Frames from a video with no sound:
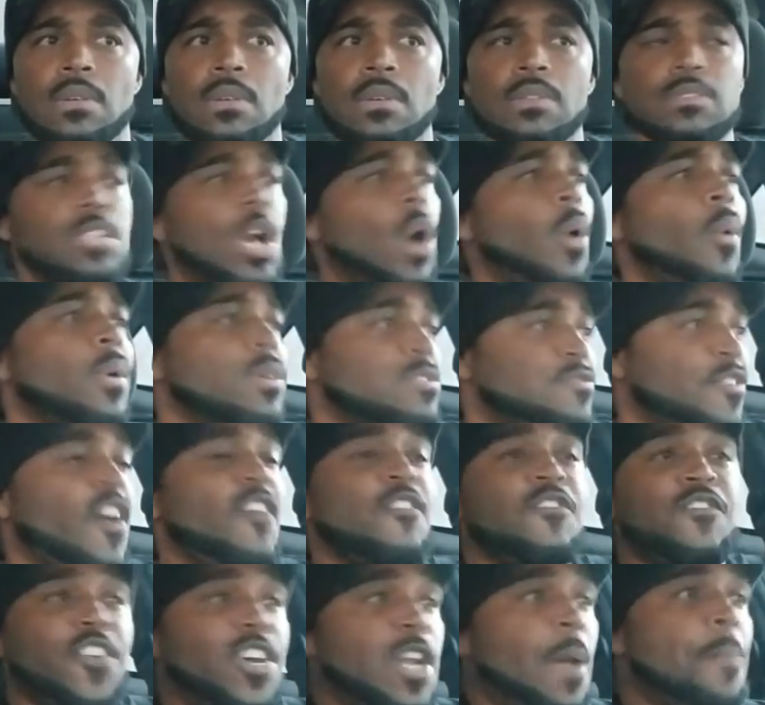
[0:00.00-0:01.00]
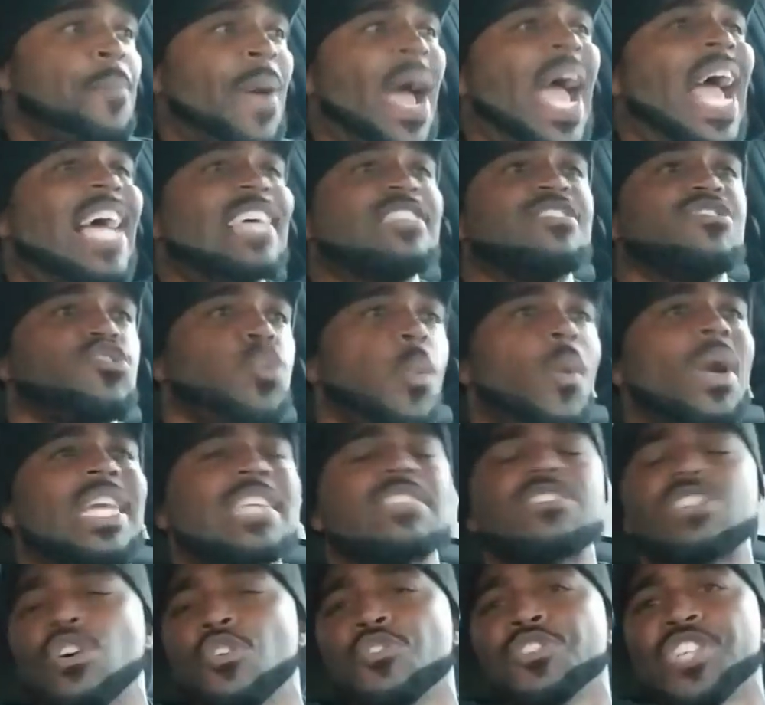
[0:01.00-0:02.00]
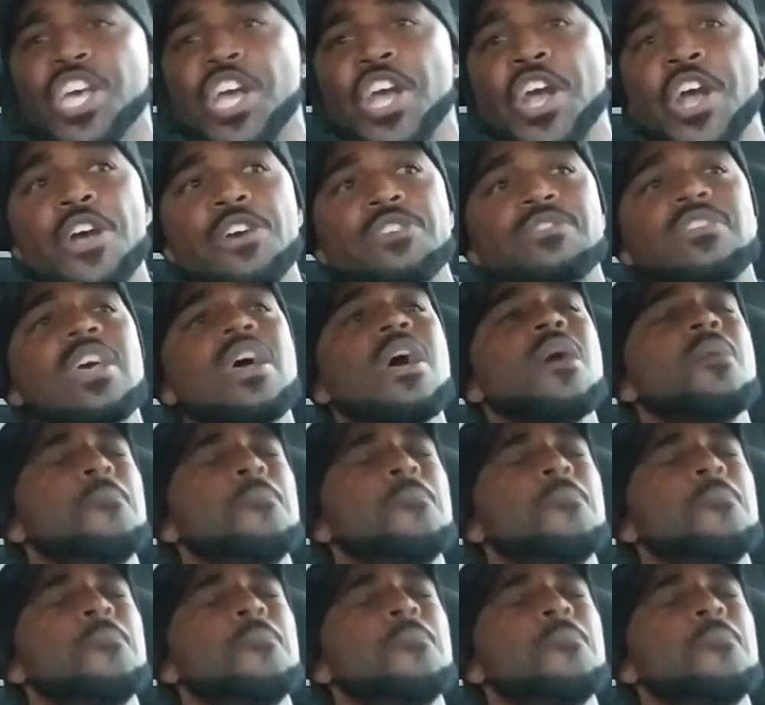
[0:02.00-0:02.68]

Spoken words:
So for the past 22 years,